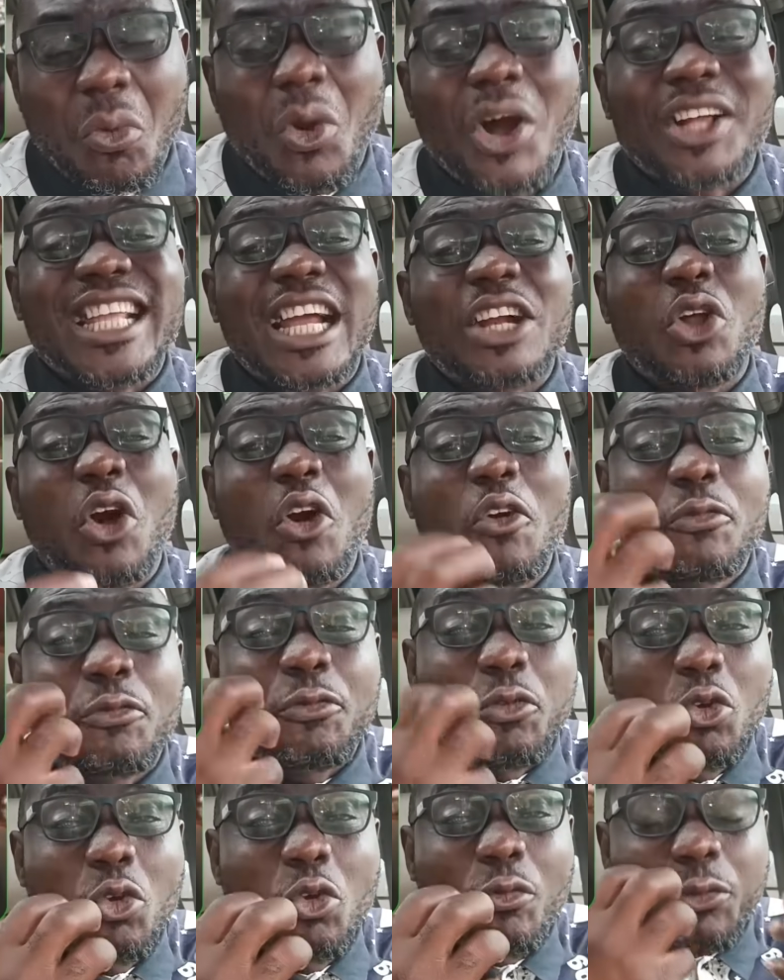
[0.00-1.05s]
Water don't
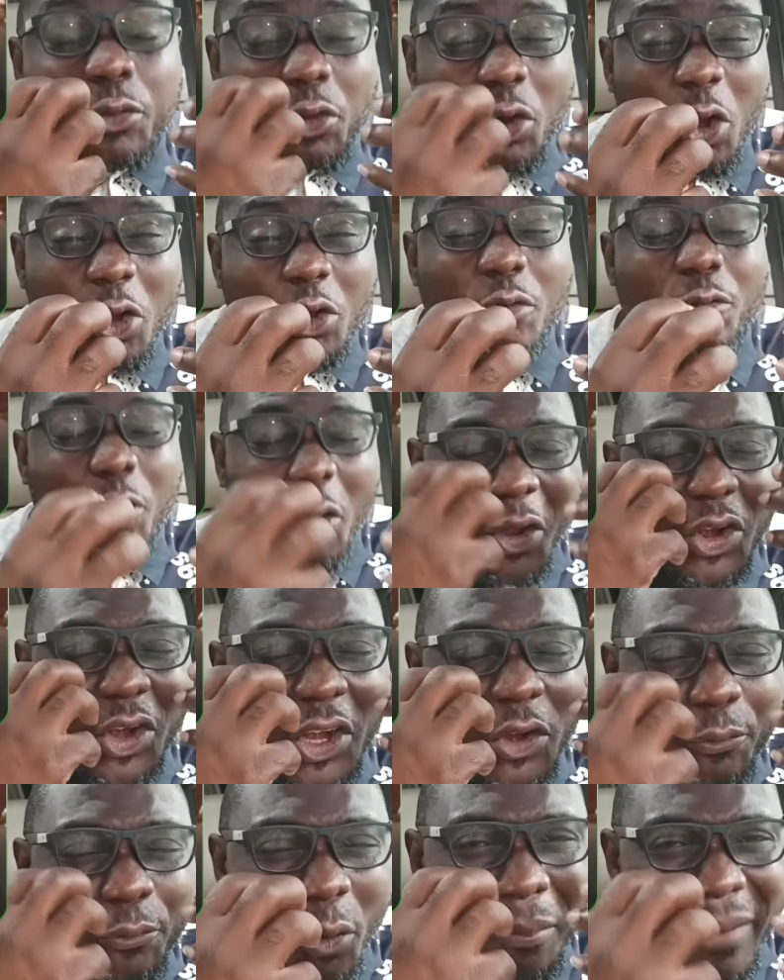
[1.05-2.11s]
fool frog
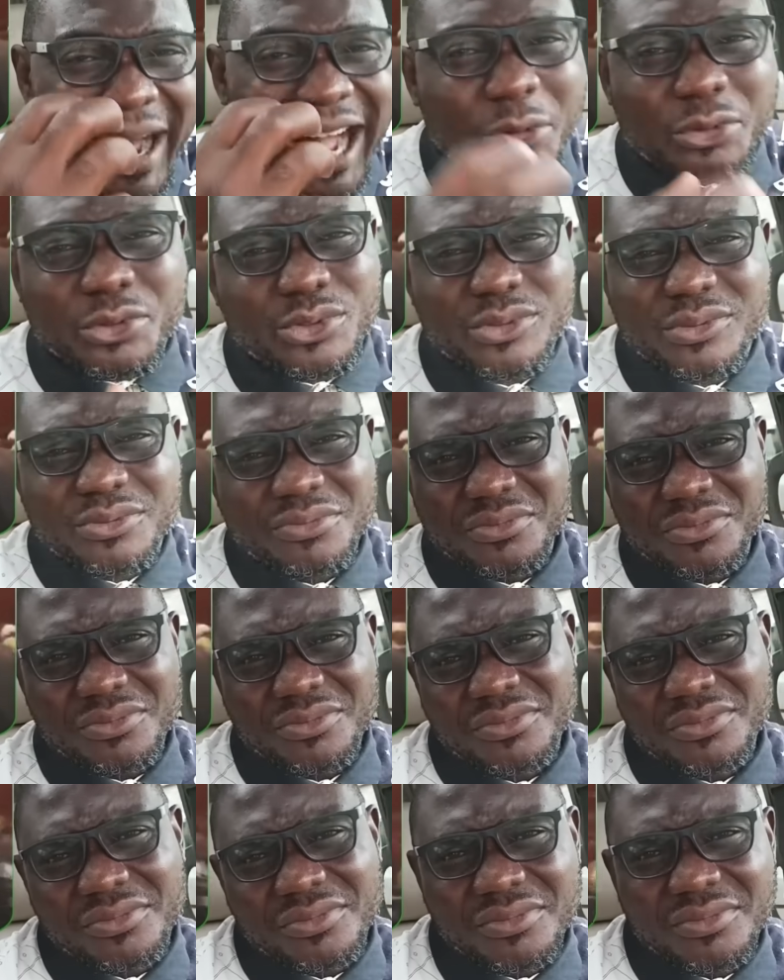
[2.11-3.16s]
for mouth.
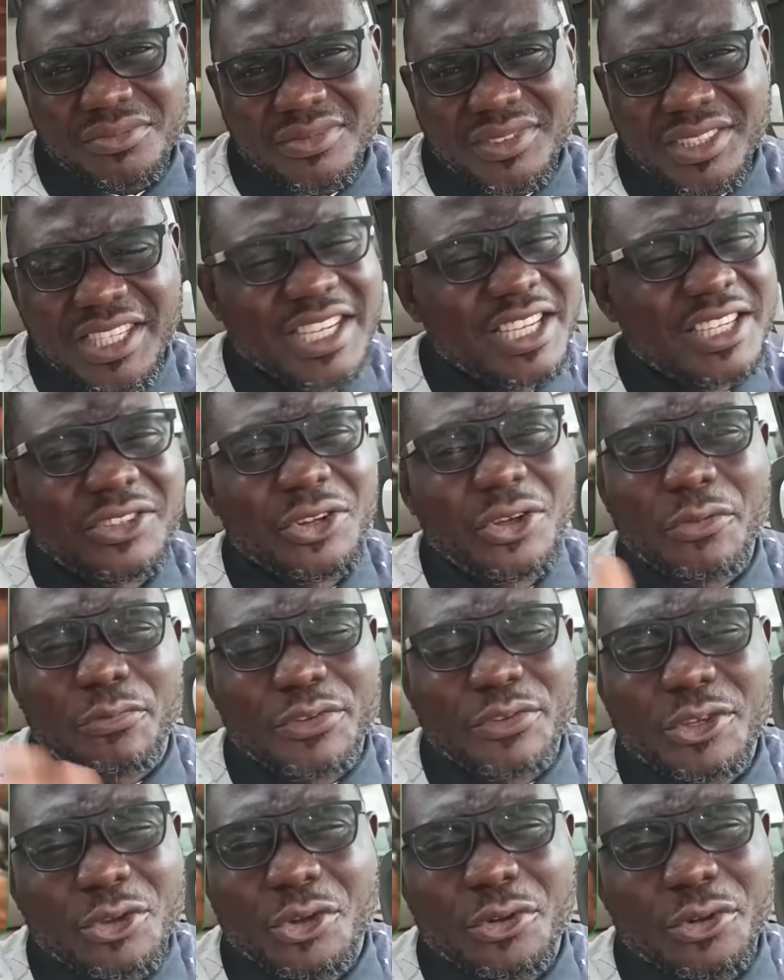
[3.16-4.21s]

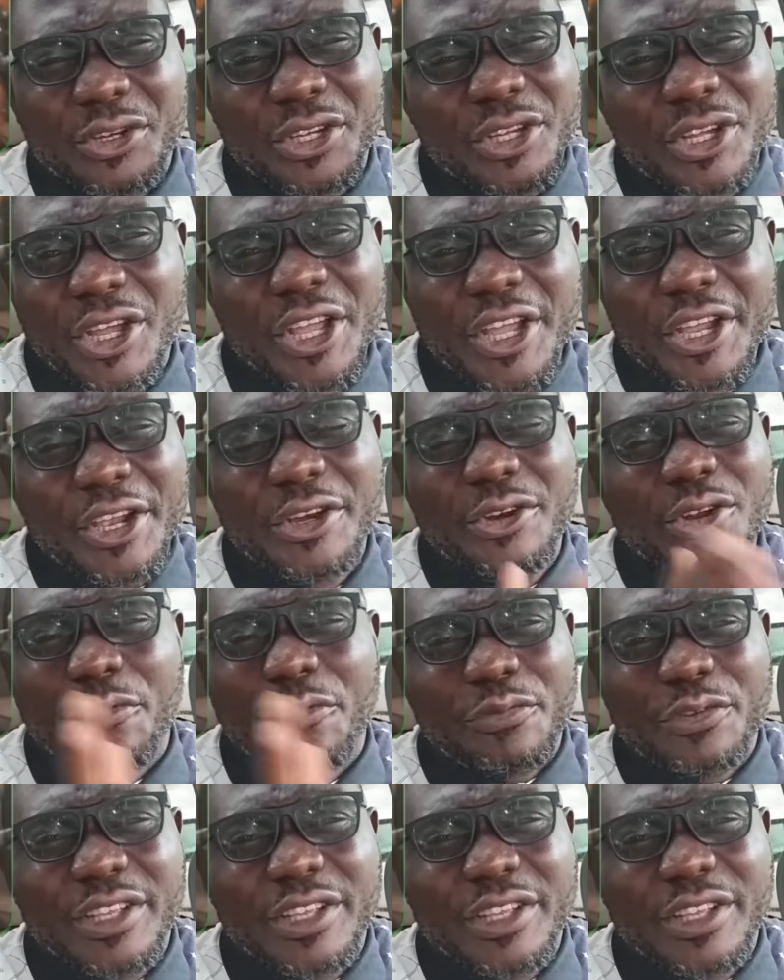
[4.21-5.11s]
APC